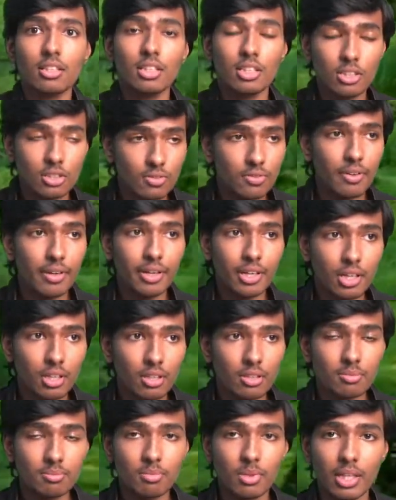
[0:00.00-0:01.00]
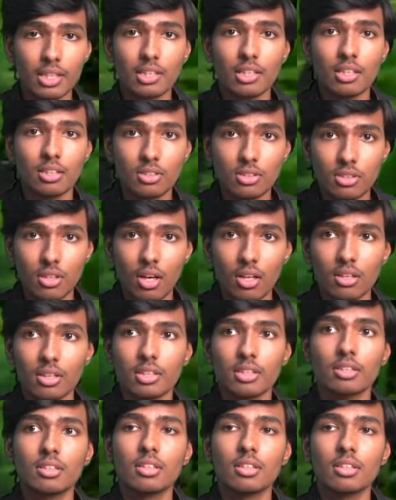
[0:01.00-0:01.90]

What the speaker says: is very good. I think it's solid.